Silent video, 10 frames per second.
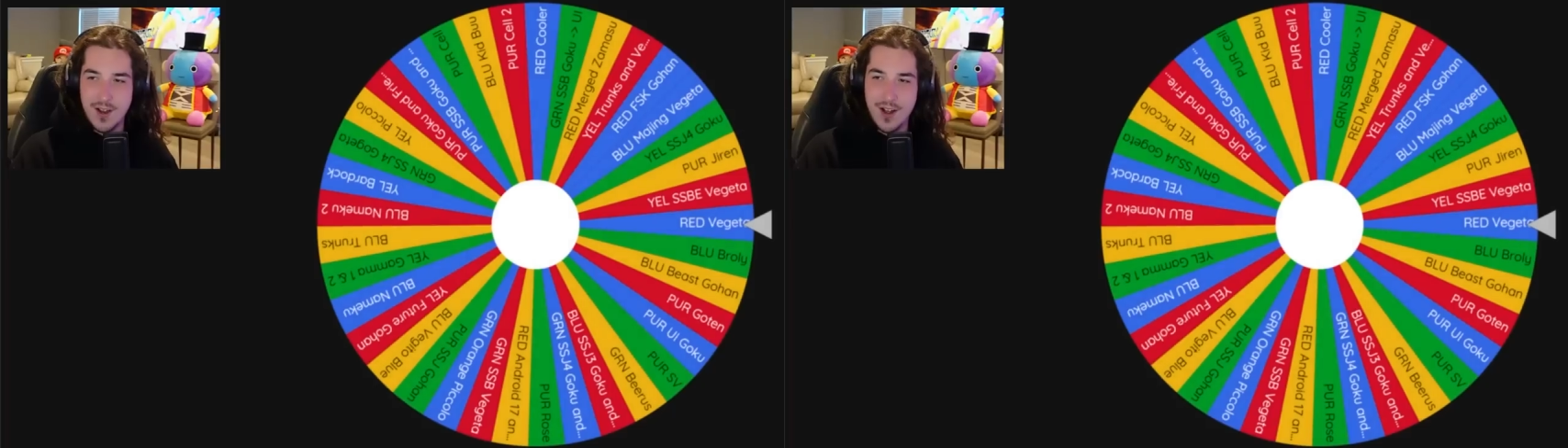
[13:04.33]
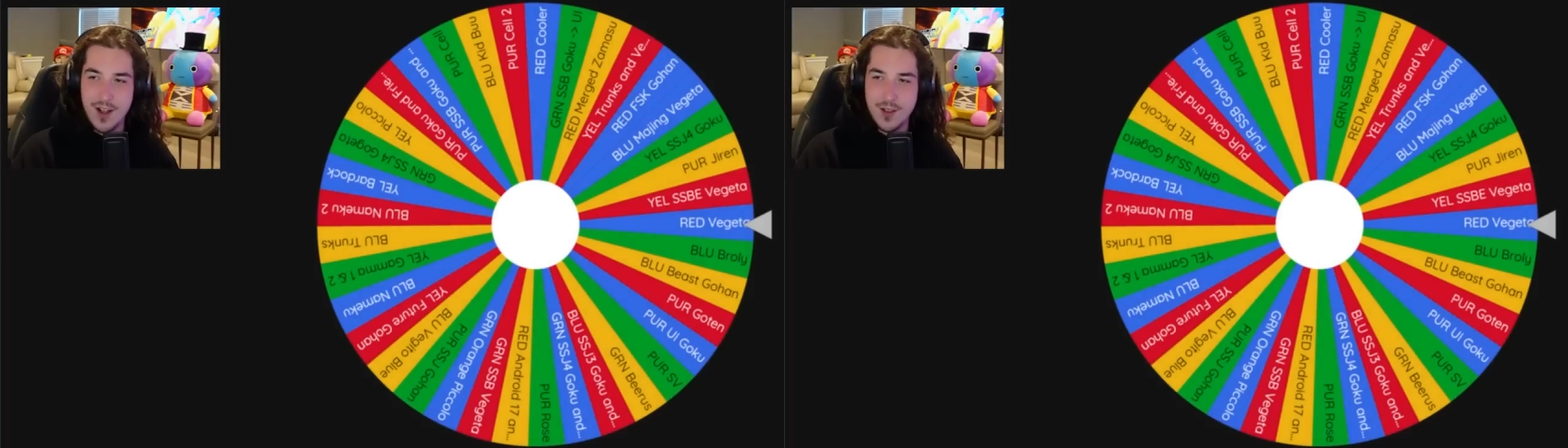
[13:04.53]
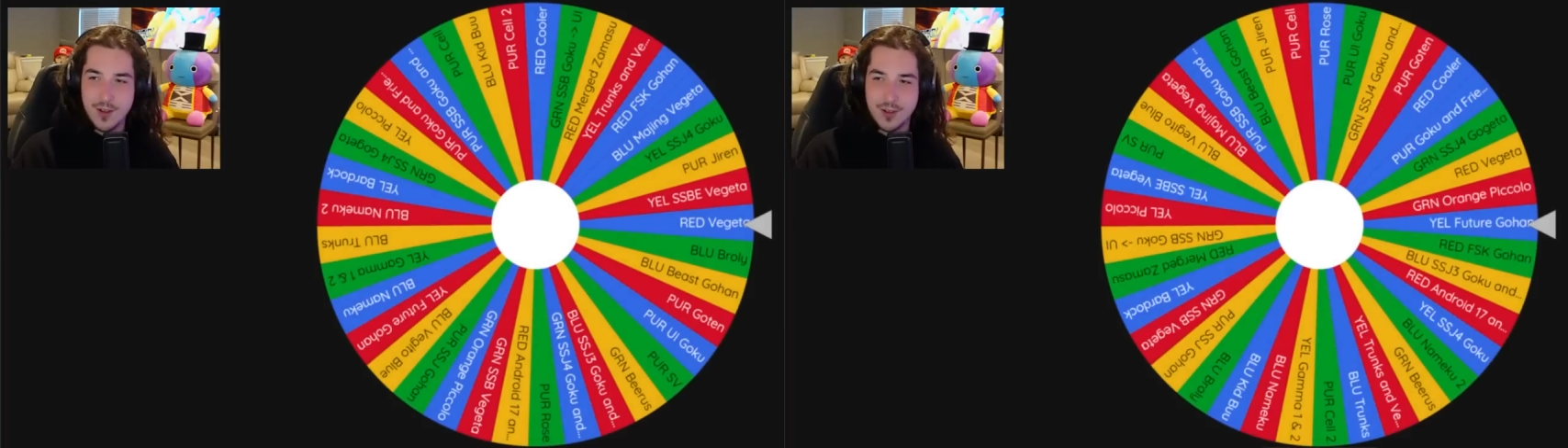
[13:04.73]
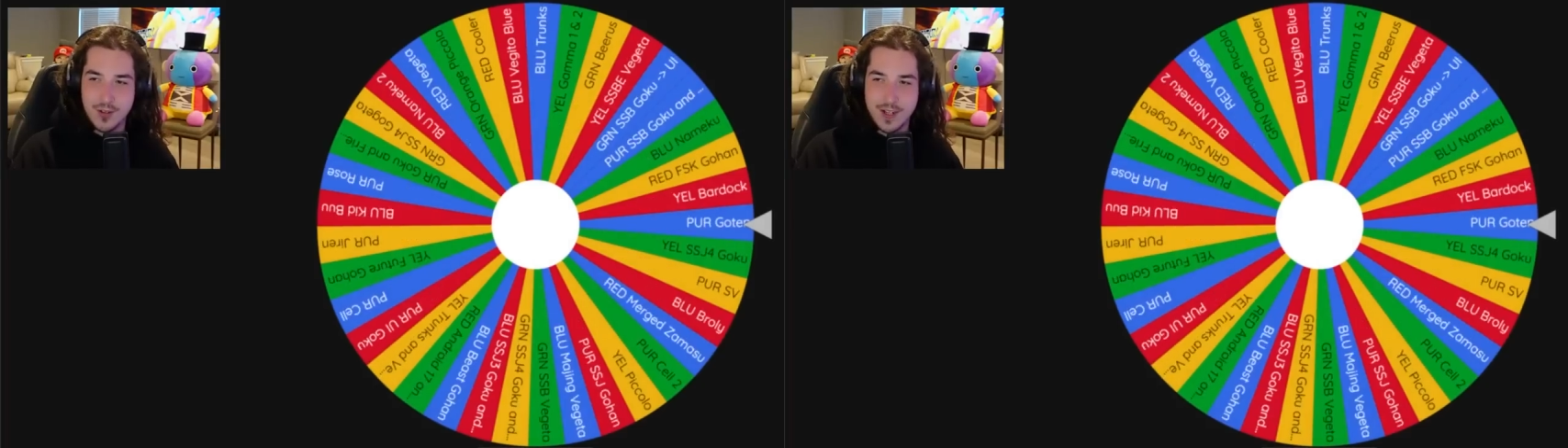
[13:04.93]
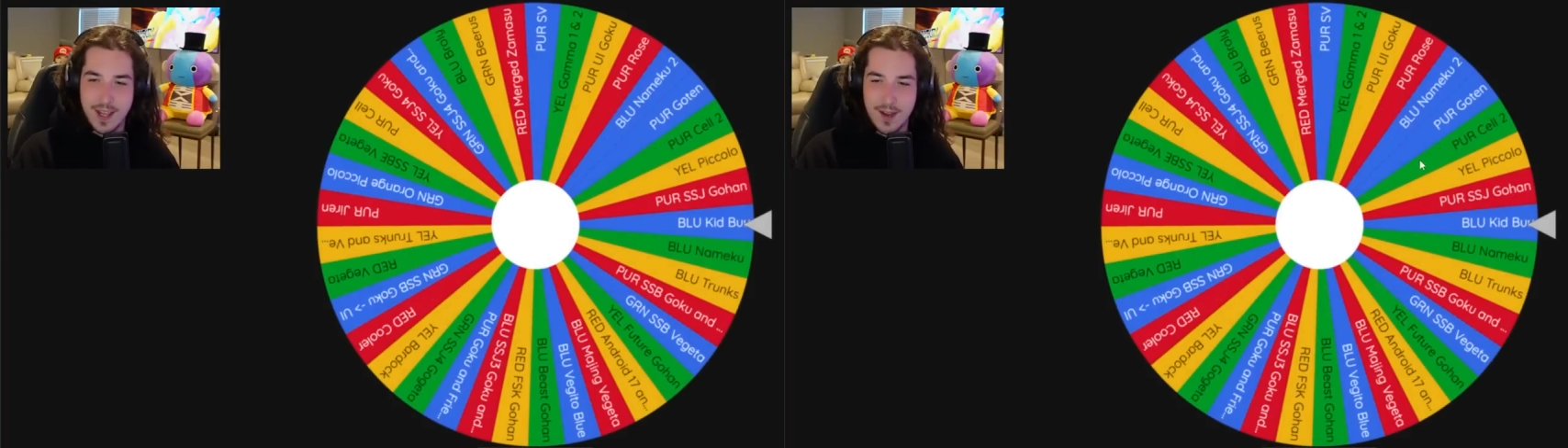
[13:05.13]
all those
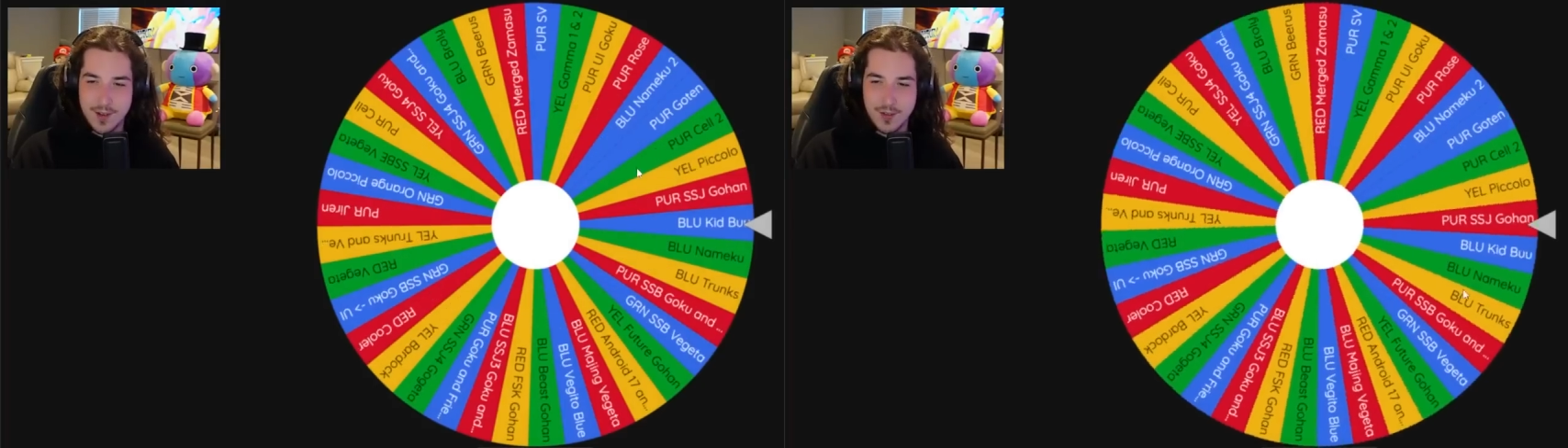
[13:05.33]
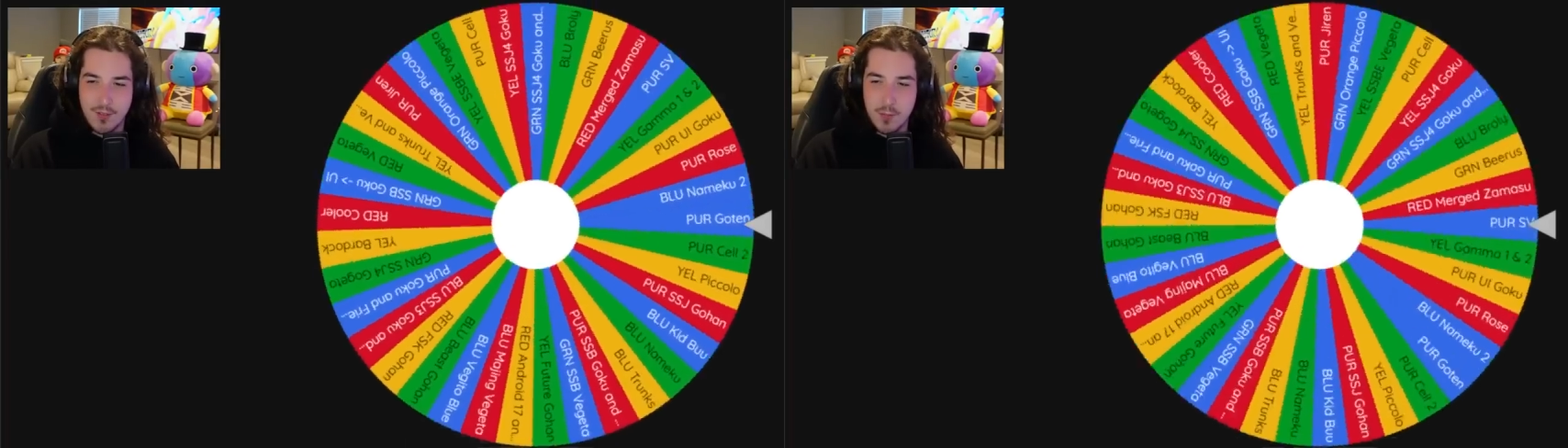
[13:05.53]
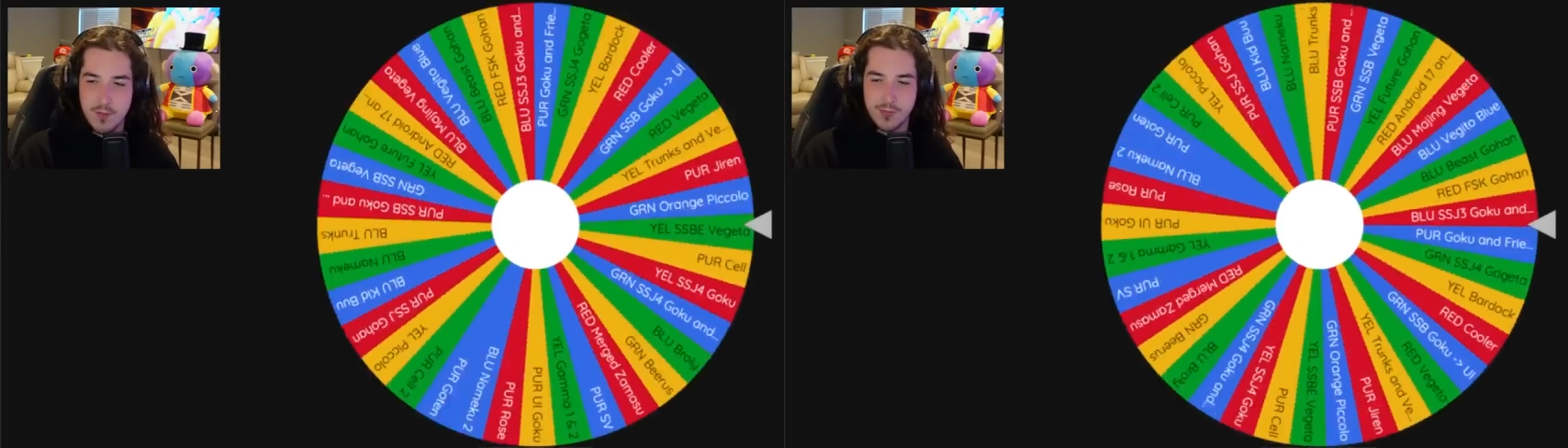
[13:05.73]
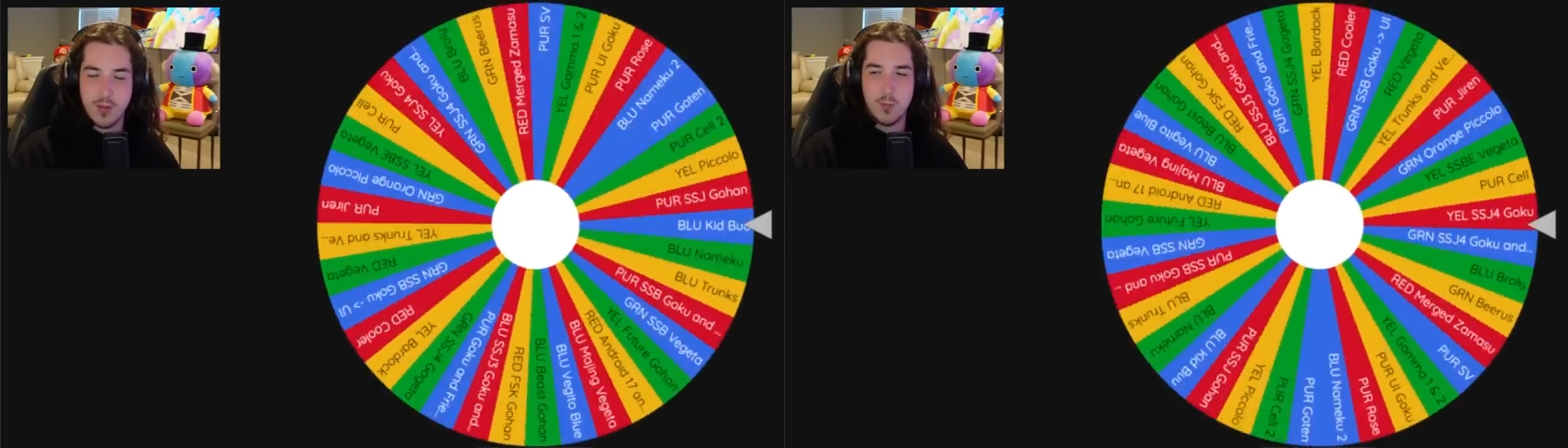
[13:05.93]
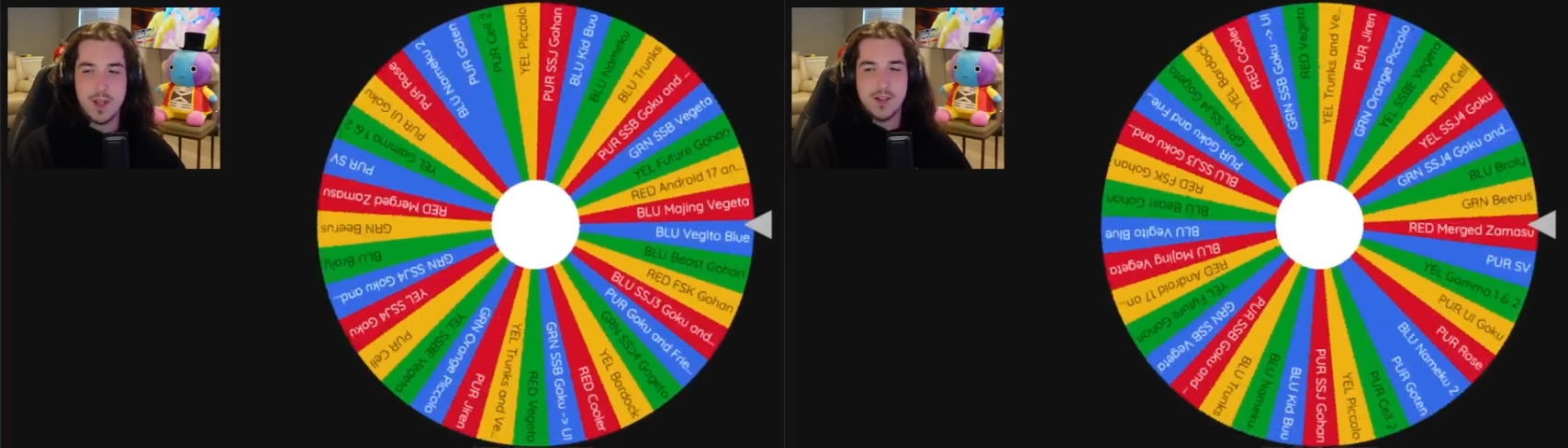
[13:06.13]
three characters are removed from
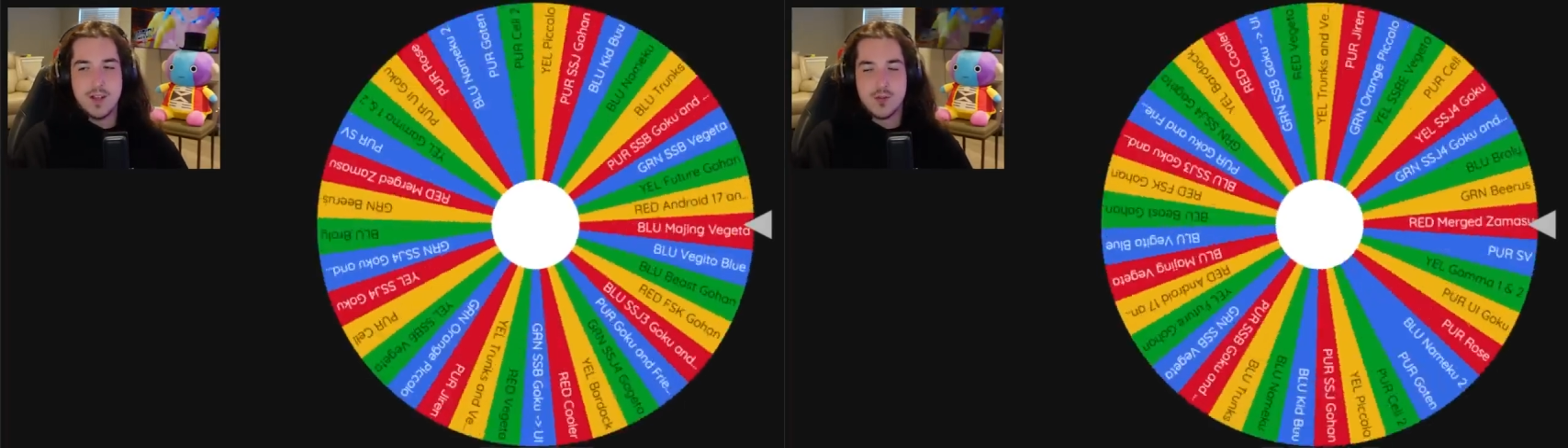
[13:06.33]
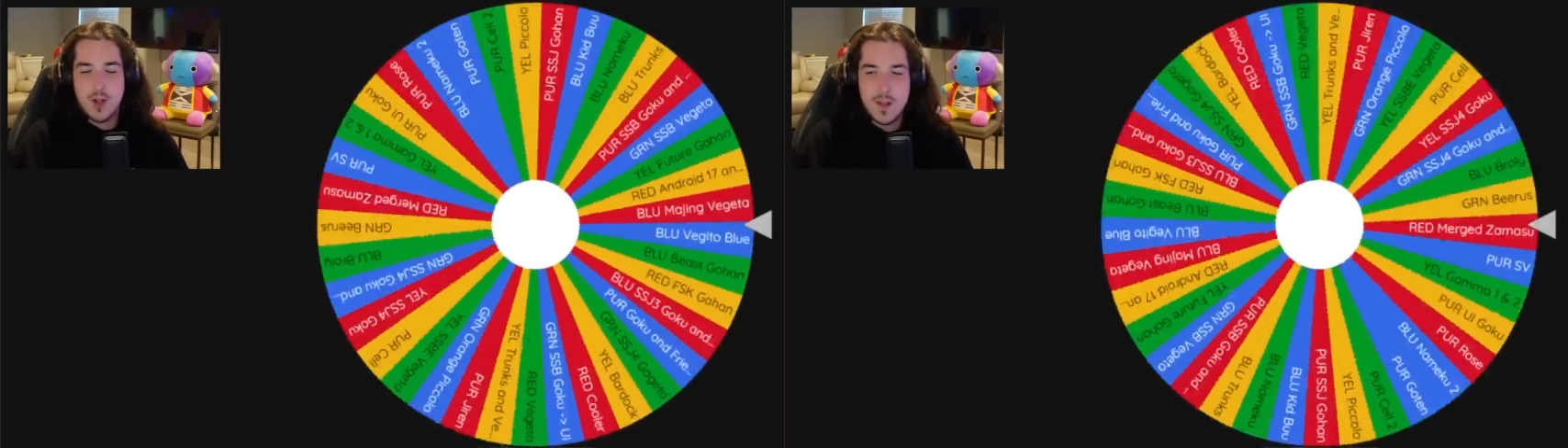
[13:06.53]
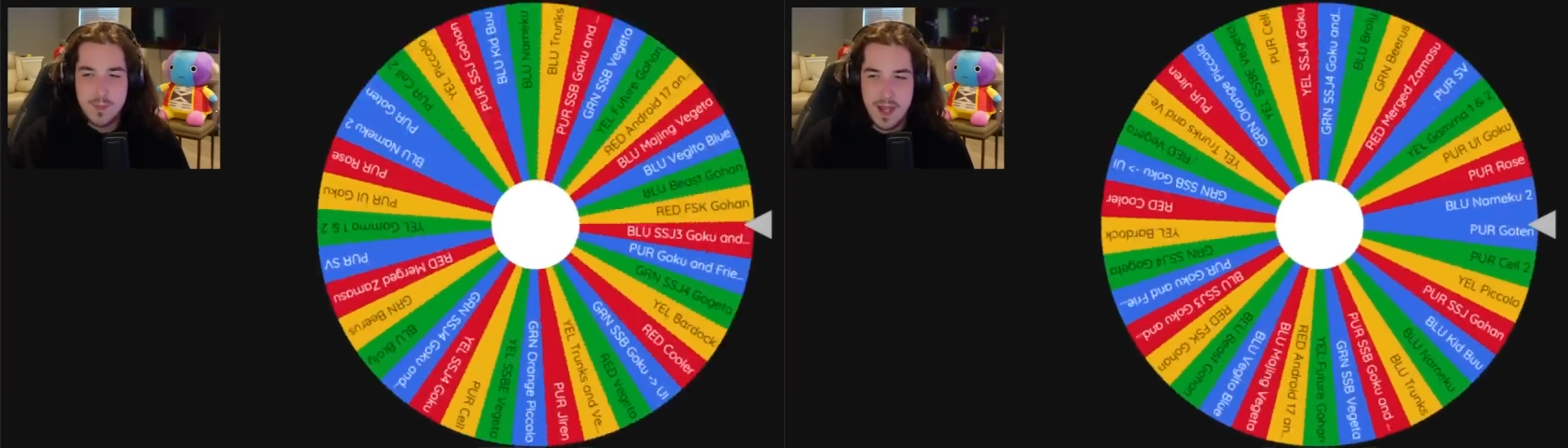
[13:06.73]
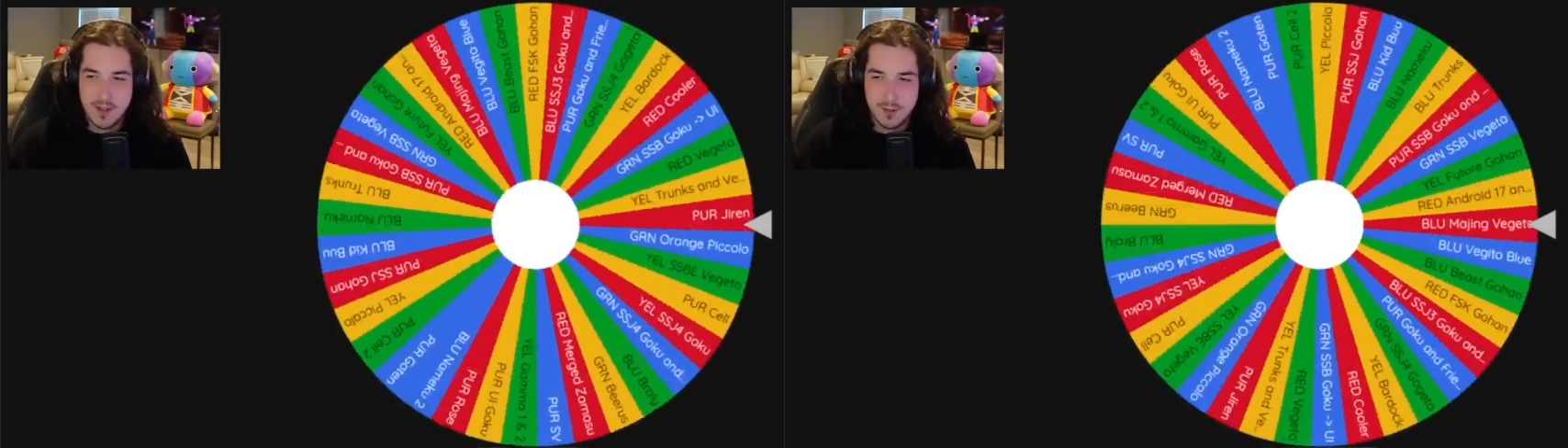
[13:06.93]
the wheel. Let's run it back.